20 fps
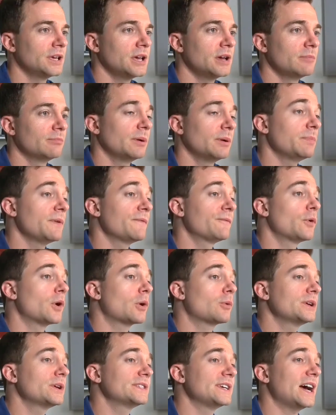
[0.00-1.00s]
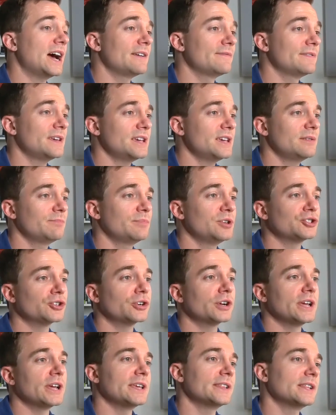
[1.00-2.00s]
But before we dive in, be sure to
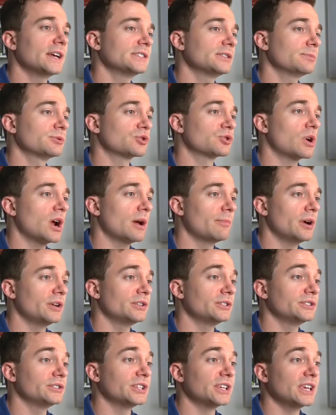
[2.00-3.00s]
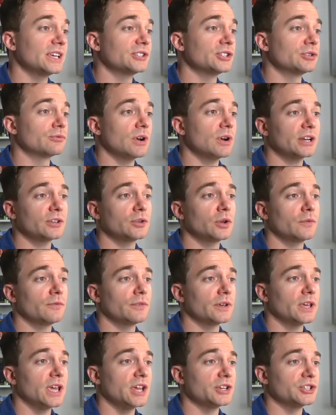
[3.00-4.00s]
hit that subscribe button to get direct
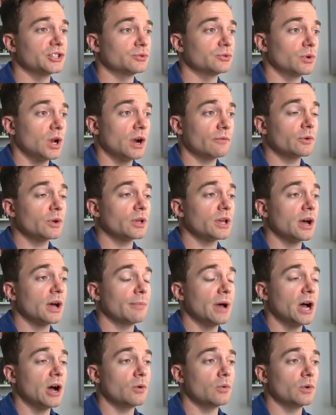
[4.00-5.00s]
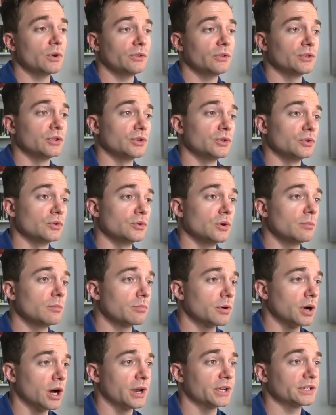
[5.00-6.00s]
notifications whenever we come out with new
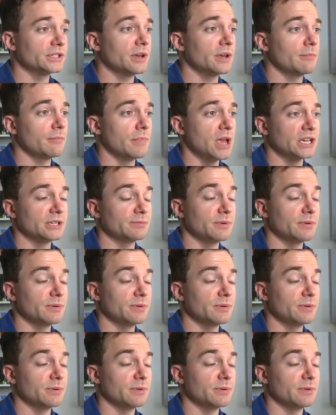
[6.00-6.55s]
product management